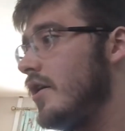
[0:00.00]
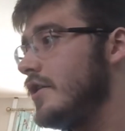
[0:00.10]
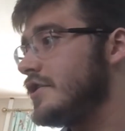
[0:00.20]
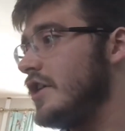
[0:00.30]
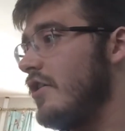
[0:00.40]

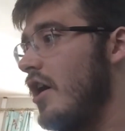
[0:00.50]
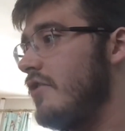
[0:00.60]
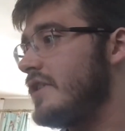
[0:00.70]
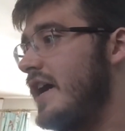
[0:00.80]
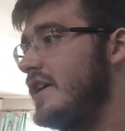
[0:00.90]
So
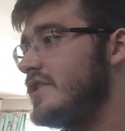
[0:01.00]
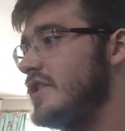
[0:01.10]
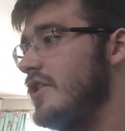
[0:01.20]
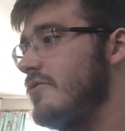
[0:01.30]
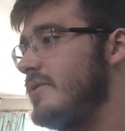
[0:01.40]
okay,
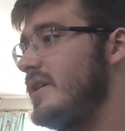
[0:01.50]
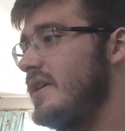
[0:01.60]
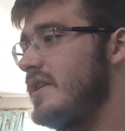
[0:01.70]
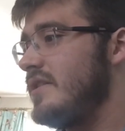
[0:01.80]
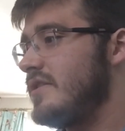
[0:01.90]
so
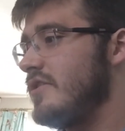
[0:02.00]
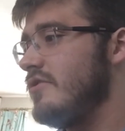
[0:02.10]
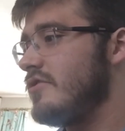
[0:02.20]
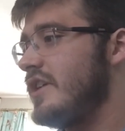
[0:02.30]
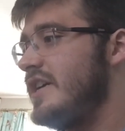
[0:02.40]
it
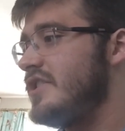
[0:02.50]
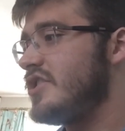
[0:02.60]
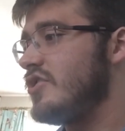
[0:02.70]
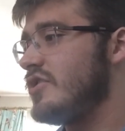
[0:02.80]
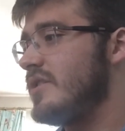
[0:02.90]
looks like he
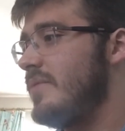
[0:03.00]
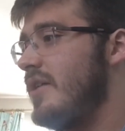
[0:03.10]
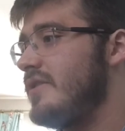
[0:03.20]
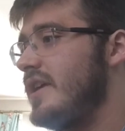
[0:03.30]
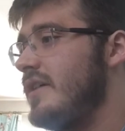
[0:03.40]
discussed
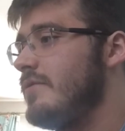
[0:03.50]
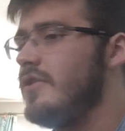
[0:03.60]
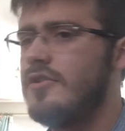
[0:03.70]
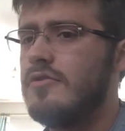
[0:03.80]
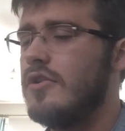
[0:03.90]
about the
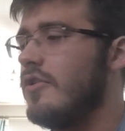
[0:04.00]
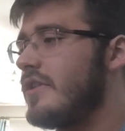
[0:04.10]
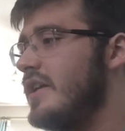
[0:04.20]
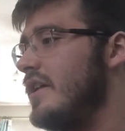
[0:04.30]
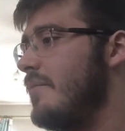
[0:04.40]
new
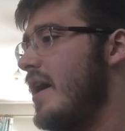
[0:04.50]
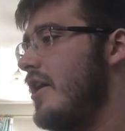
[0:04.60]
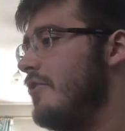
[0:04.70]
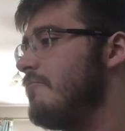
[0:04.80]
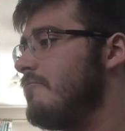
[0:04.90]
look and
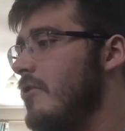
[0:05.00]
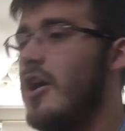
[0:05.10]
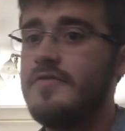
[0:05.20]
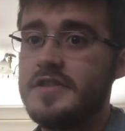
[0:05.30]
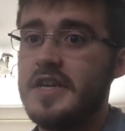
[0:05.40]
about
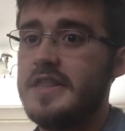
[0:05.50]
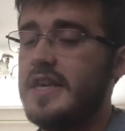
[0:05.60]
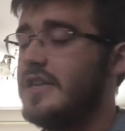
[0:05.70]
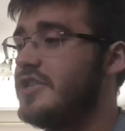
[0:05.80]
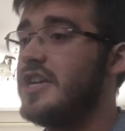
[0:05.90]
obviously
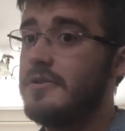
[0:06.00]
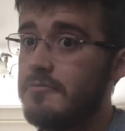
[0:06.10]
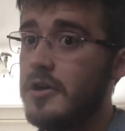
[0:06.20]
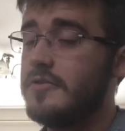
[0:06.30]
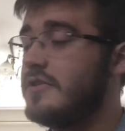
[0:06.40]
the
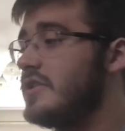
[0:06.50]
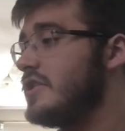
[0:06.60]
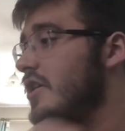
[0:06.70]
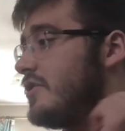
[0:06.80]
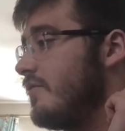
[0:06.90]
G1
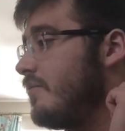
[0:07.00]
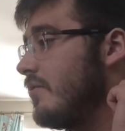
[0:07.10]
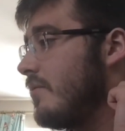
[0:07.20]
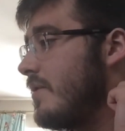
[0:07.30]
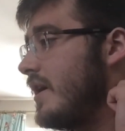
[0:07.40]
design of
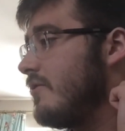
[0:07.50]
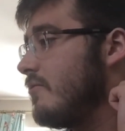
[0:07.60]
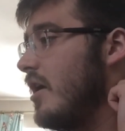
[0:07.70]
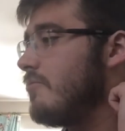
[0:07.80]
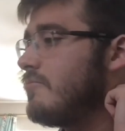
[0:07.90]
Bumblebee.
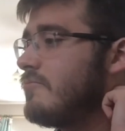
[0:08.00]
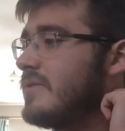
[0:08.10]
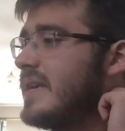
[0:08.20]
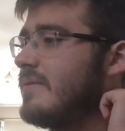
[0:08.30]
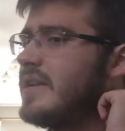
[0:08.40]
Well,
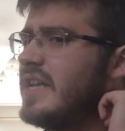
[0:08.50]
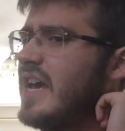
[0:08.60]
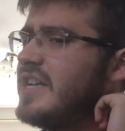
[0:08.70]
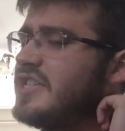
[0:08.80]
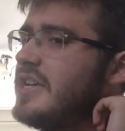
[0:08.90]
giving
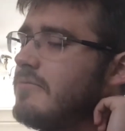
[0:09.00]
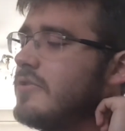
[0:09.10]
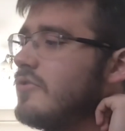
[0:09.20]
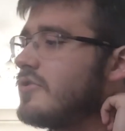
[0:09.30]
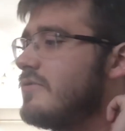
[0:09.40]
it a
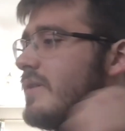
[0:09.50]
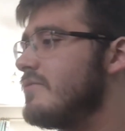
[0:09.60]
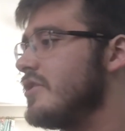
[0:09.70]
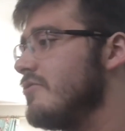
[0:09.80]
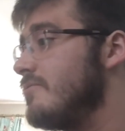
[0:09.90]
G1 look to him,
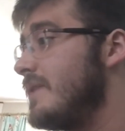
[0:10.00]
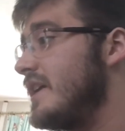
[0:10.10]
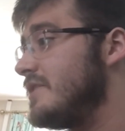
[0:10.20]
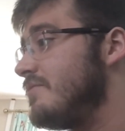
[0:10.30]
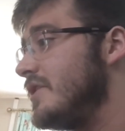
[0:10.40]
so
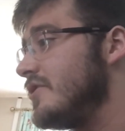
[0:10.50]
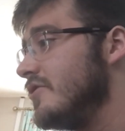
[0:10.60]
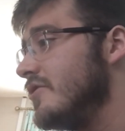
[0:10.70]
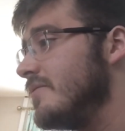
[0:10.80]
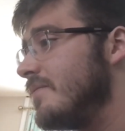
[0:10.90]
that is pretty
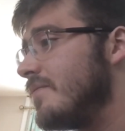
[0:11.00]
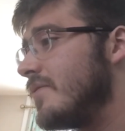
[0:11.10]
cool.